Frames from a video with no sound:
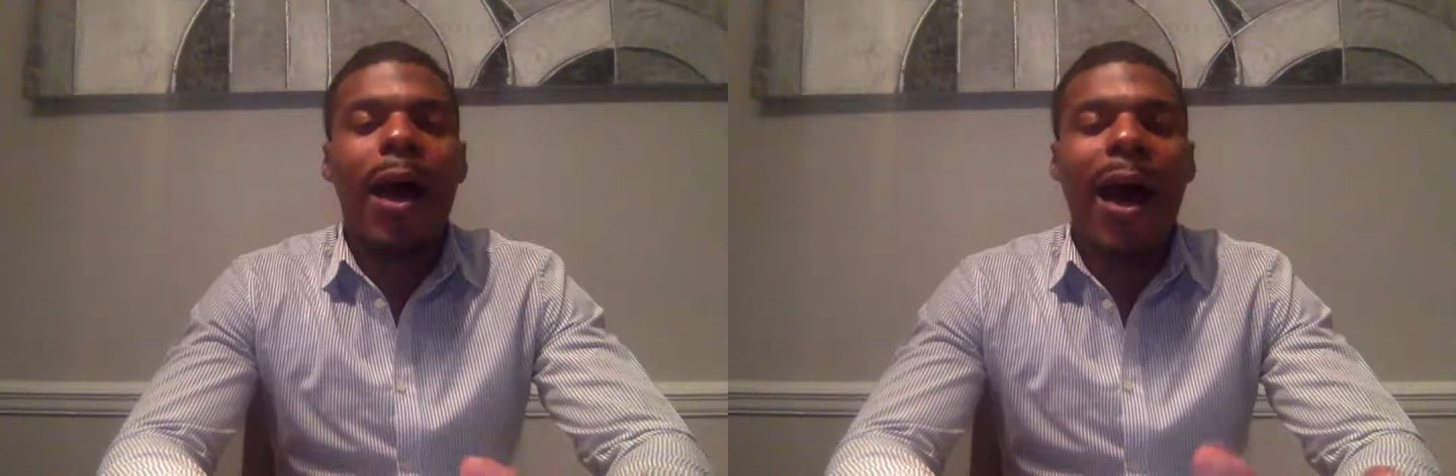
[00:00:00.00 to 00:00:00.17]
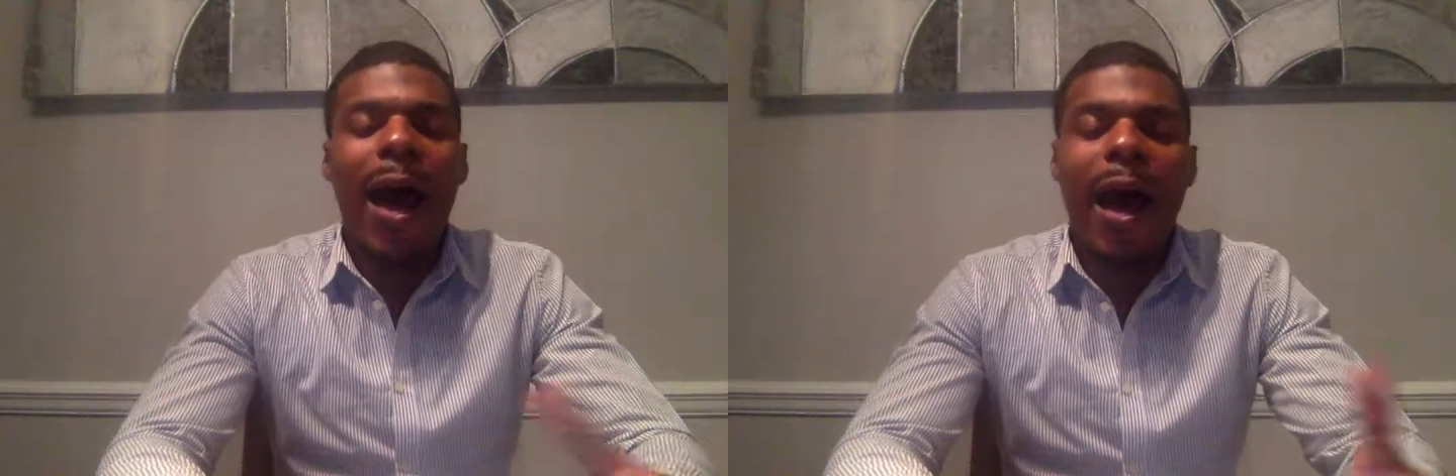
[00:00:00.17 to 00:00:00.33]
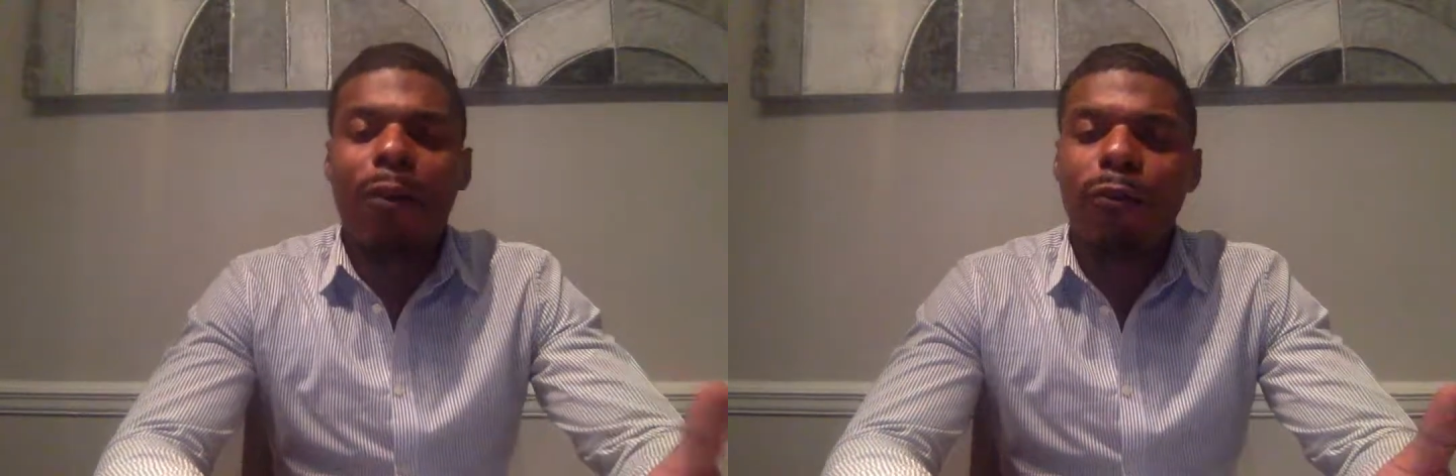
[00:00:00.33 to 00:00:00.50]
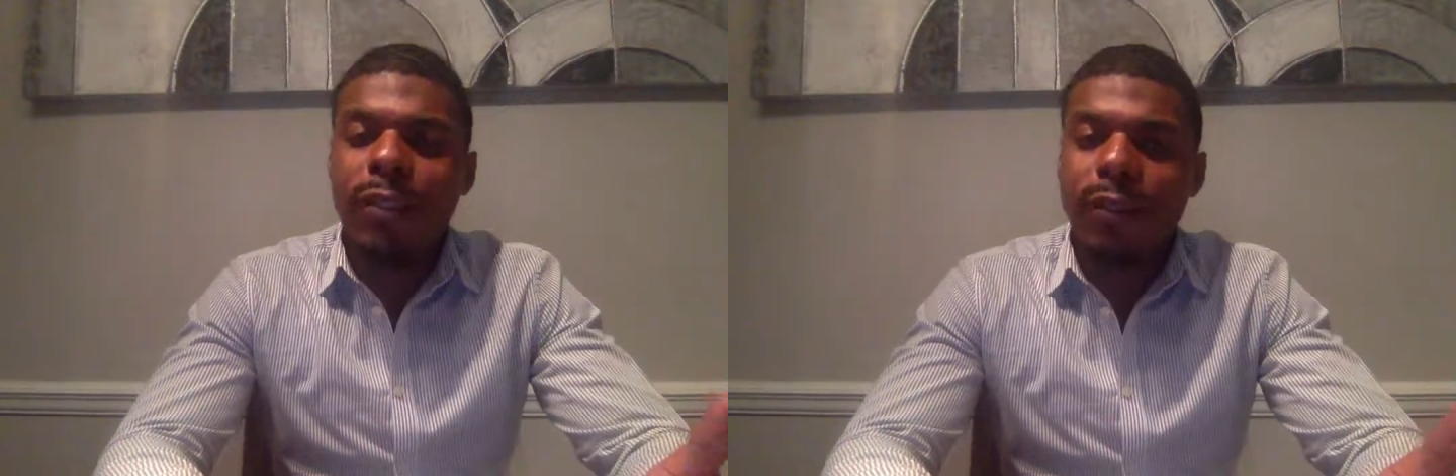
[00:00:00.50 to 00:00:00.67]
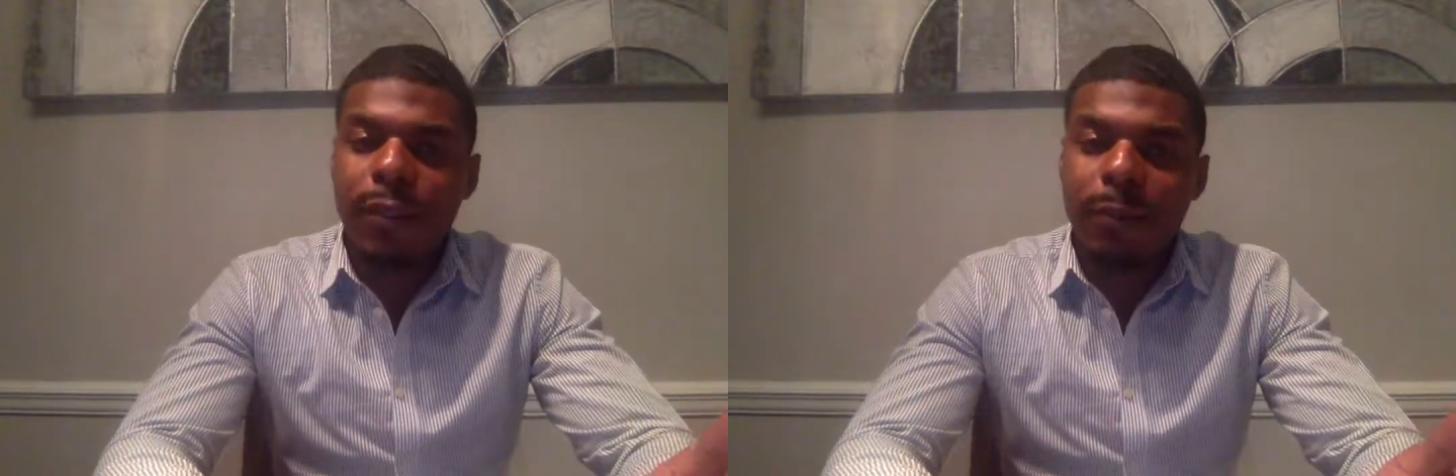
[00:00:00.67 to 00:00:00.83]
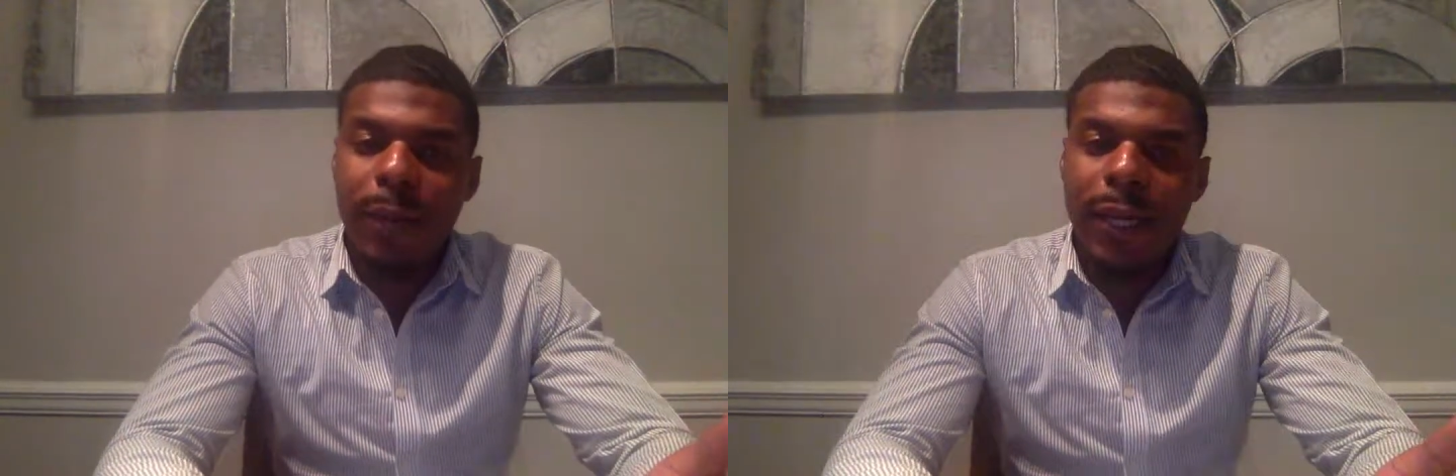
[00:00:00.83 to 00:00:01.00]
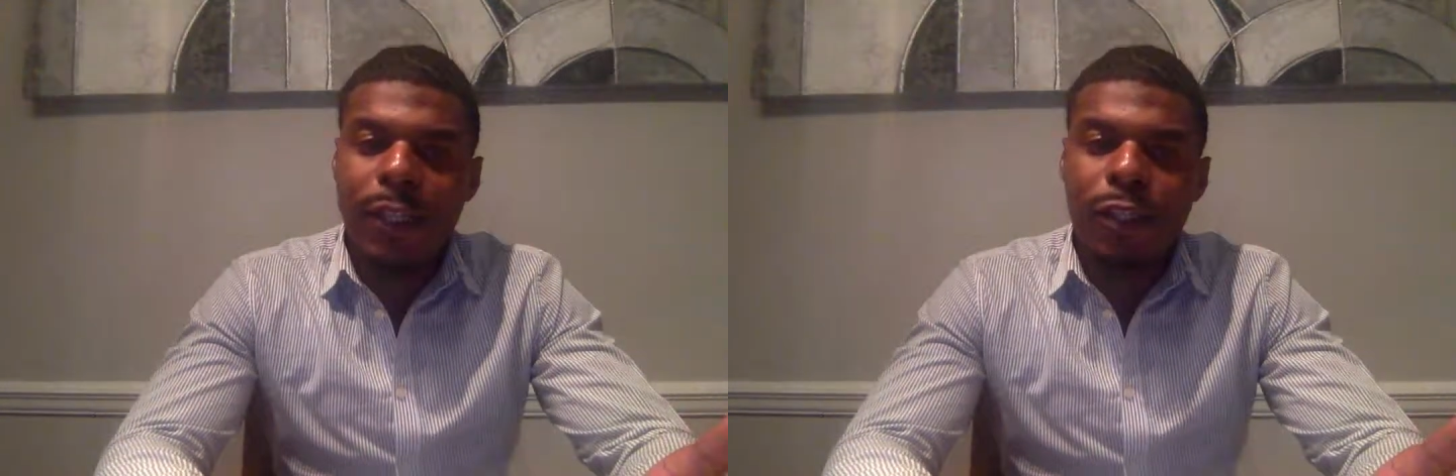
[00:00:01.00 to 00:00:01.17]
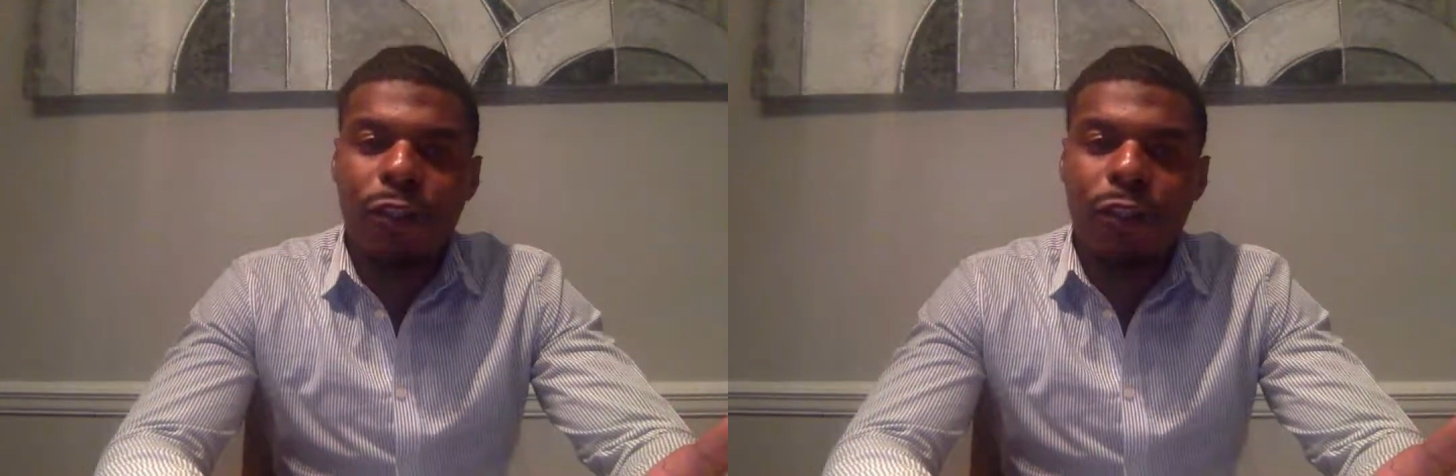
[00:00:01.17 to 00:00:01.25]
I recently made a